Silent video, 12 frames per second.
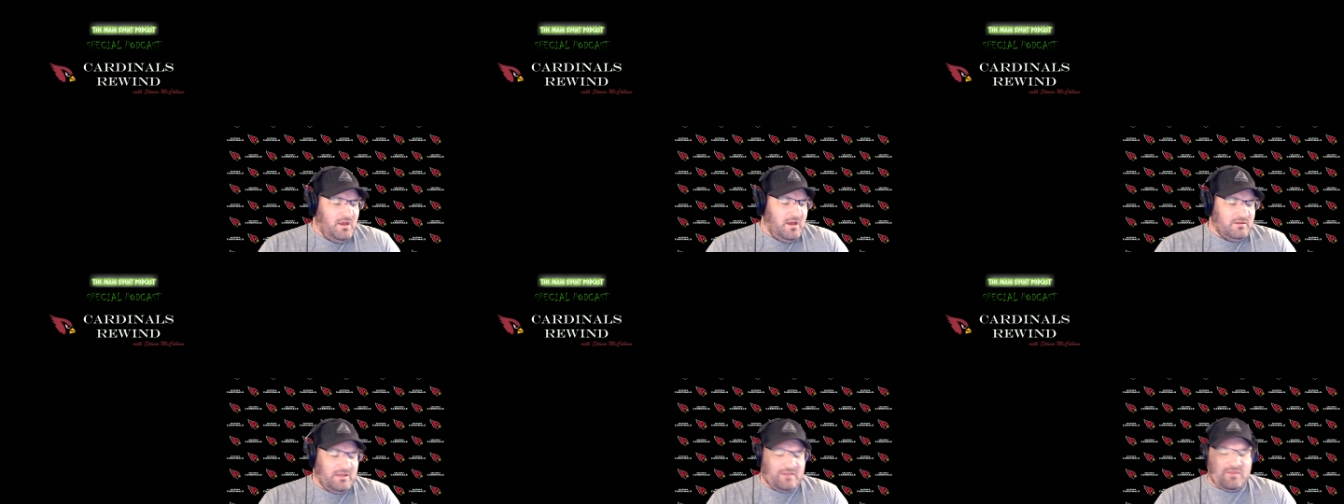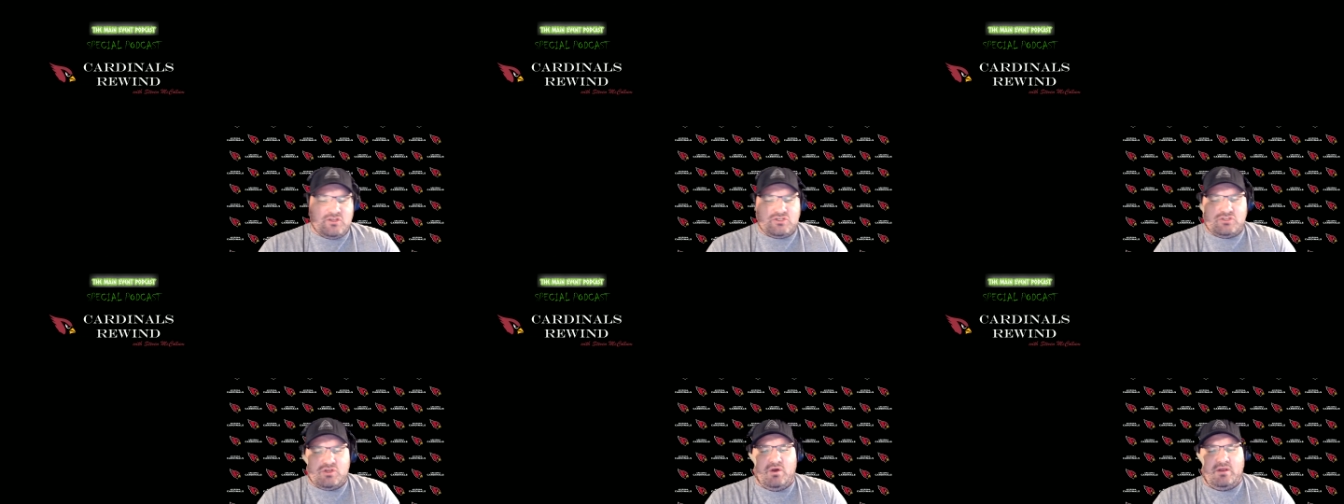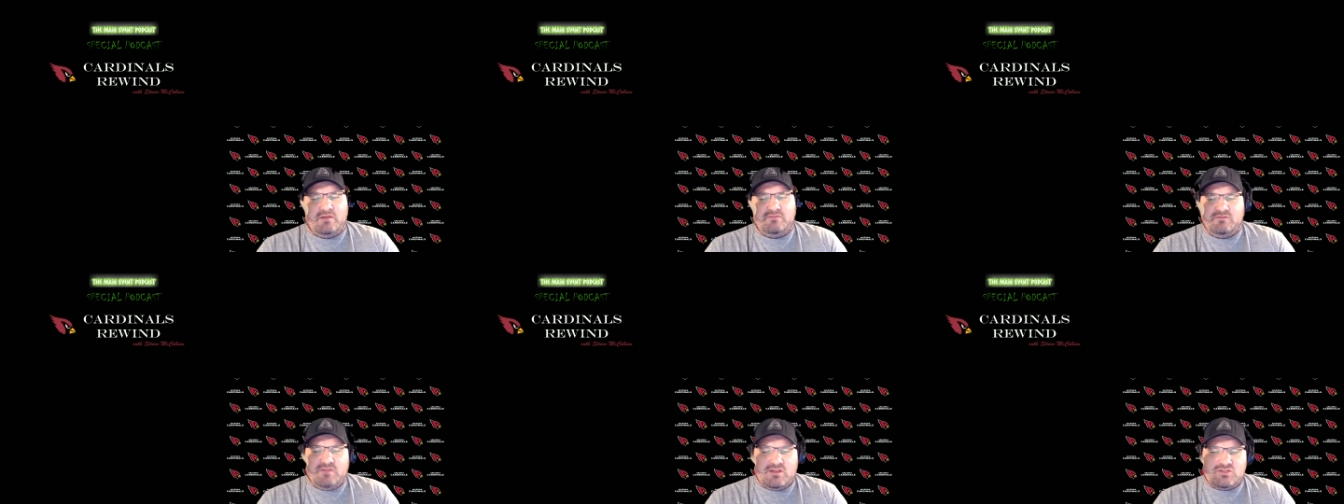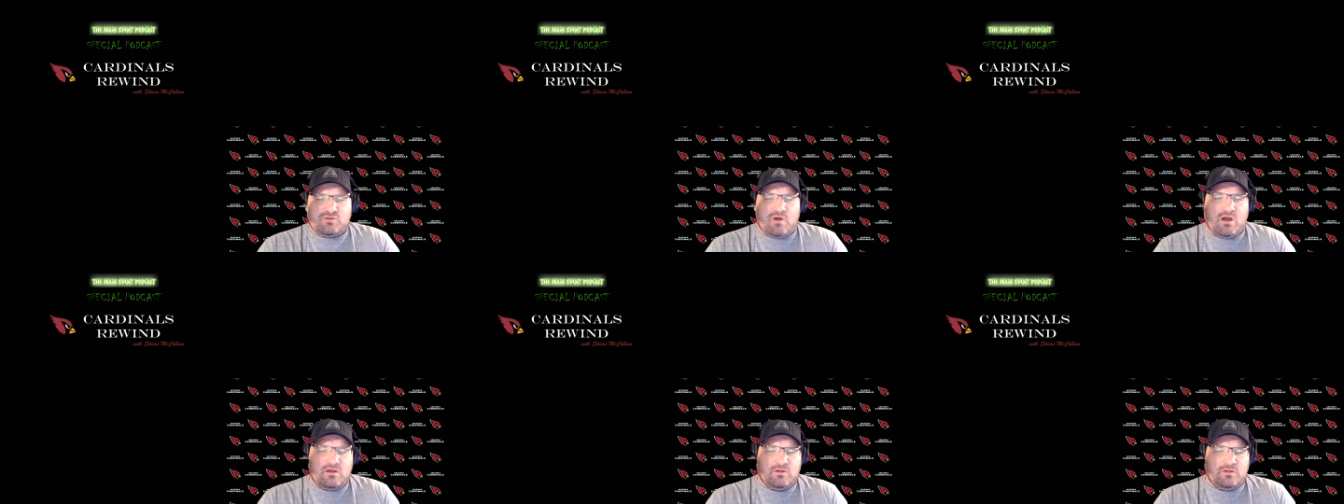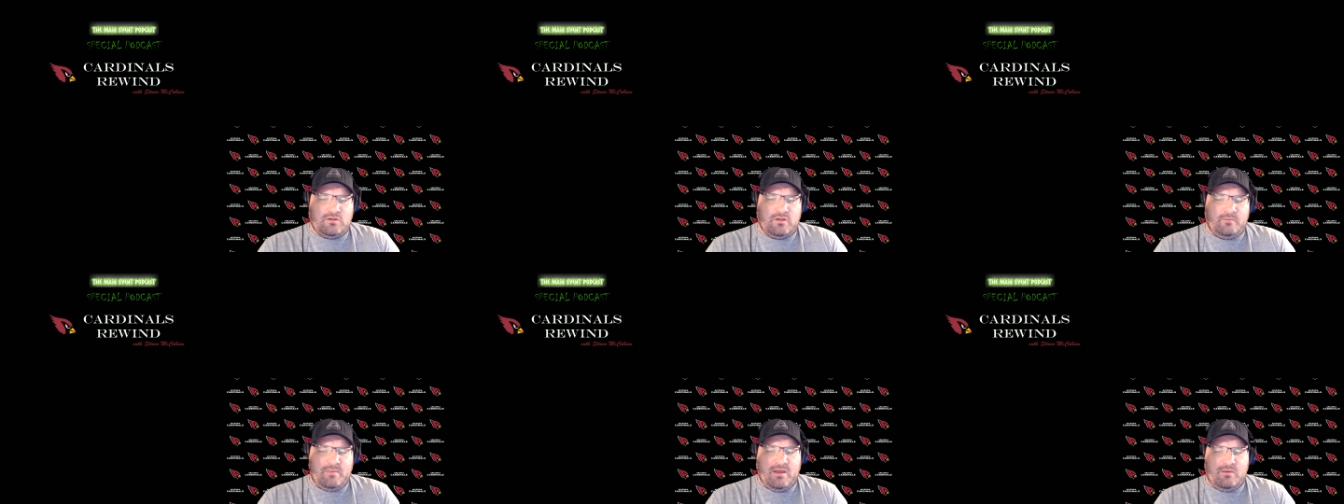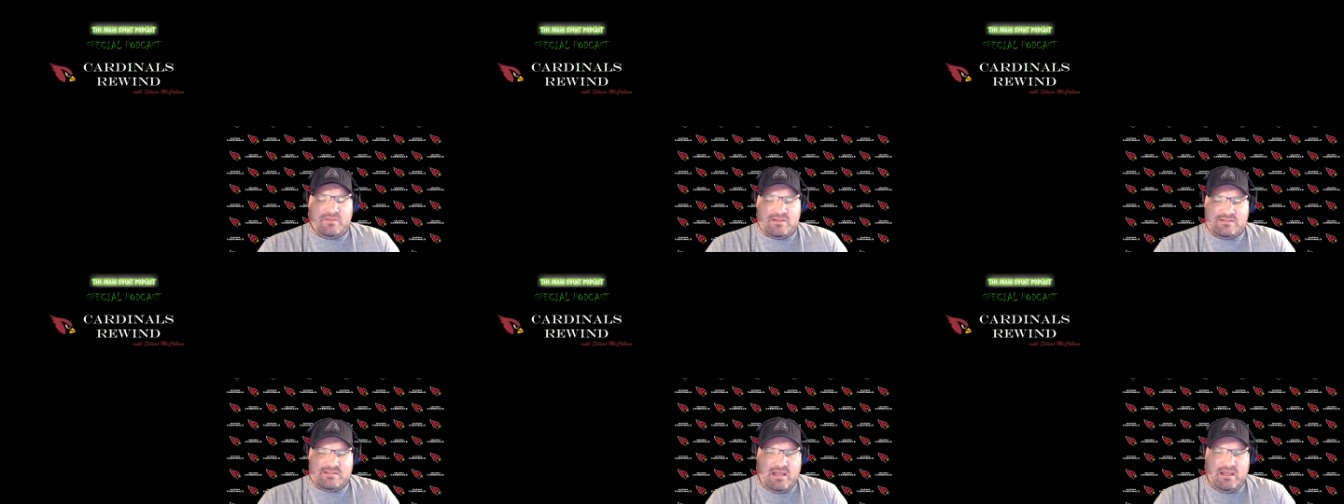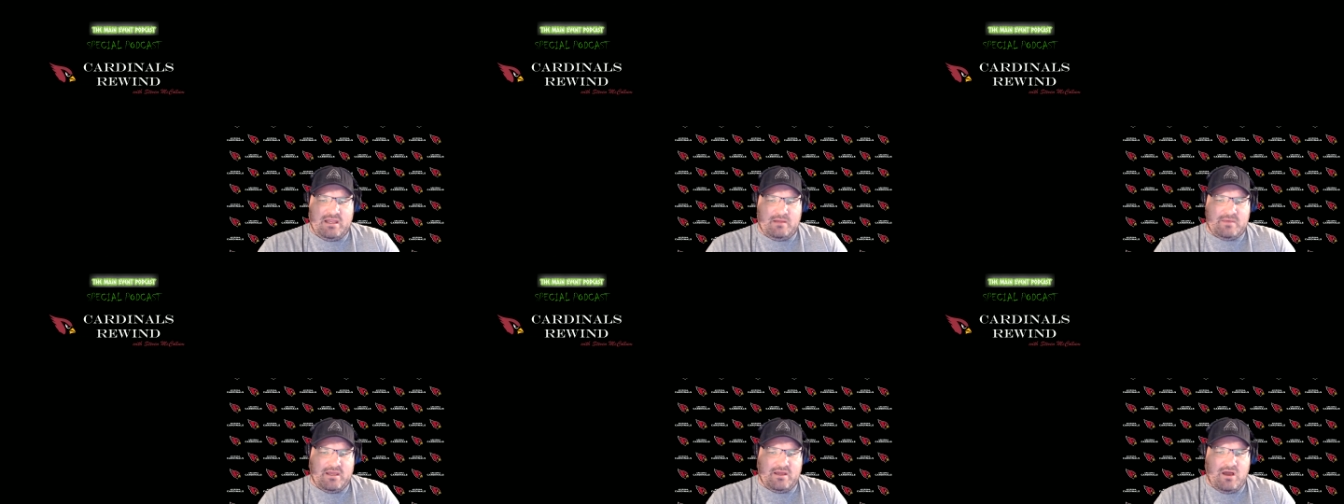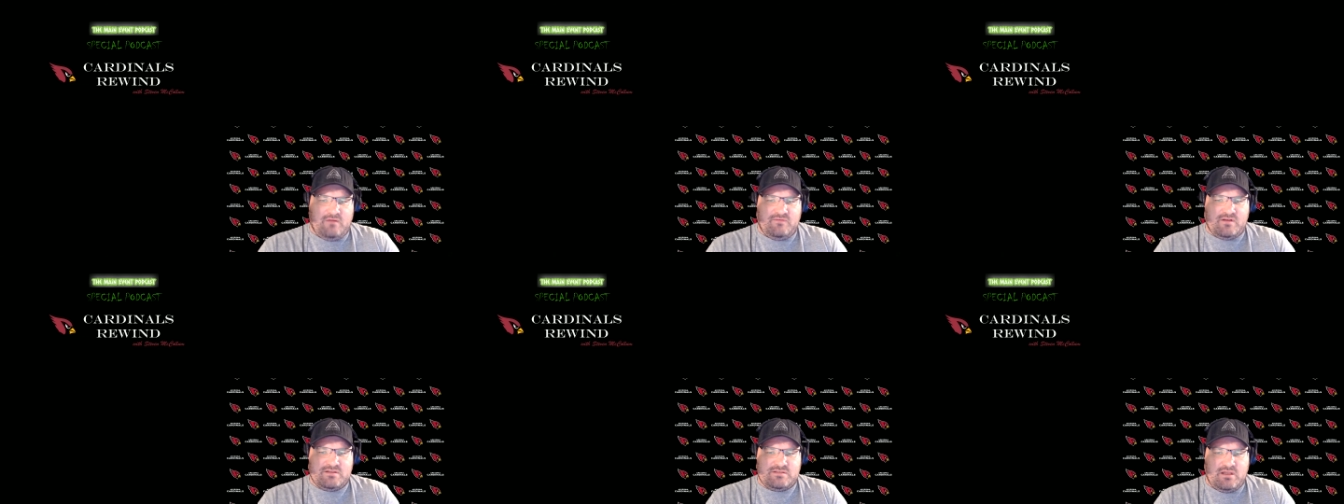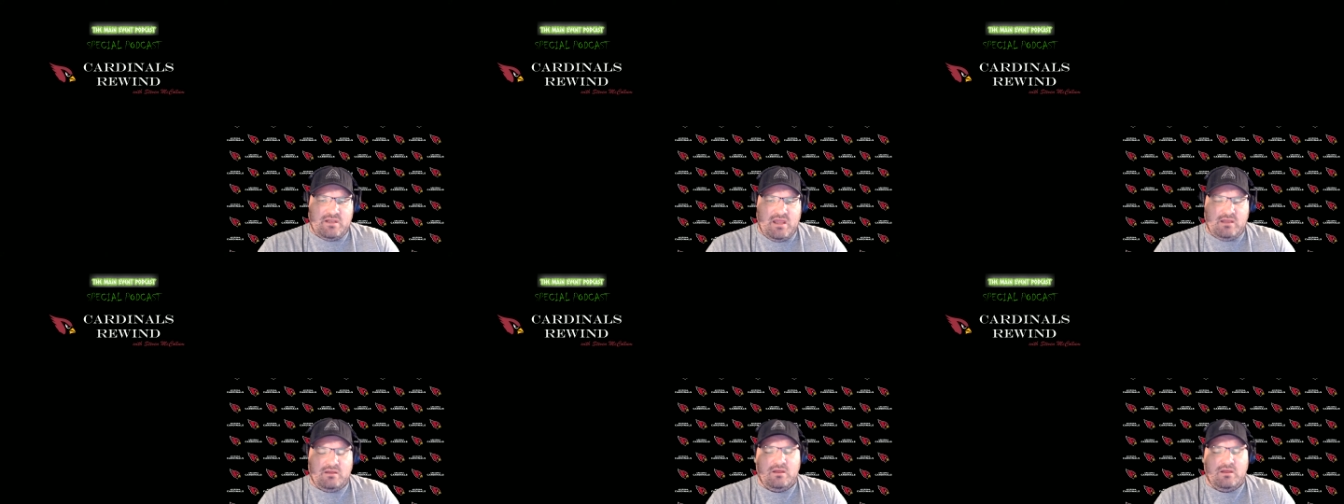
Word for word: uh, like they should, even if they struggle a little bit with this ten a m kickoff on Sunday,